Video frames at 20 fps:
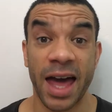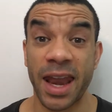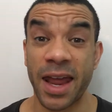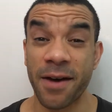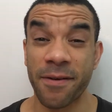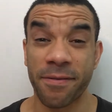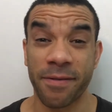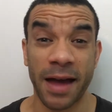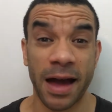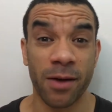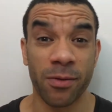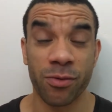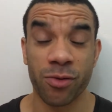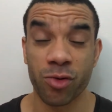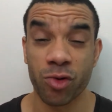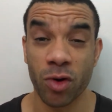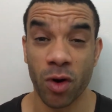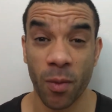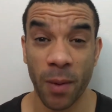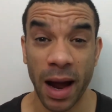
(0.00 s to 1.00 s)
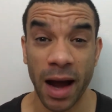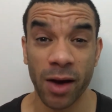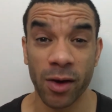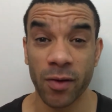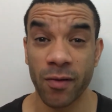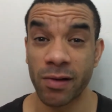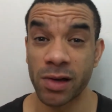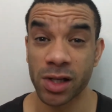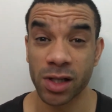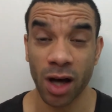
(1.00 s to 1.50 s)
And they're found
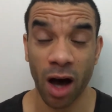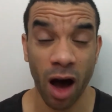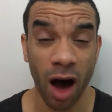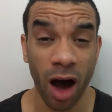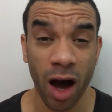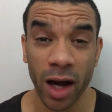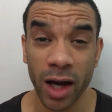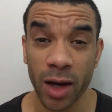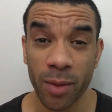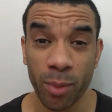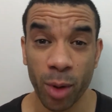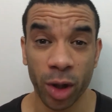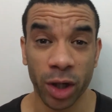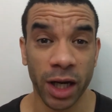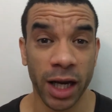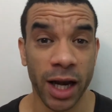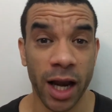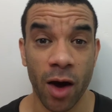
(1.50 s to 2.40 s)
throughout your entire body,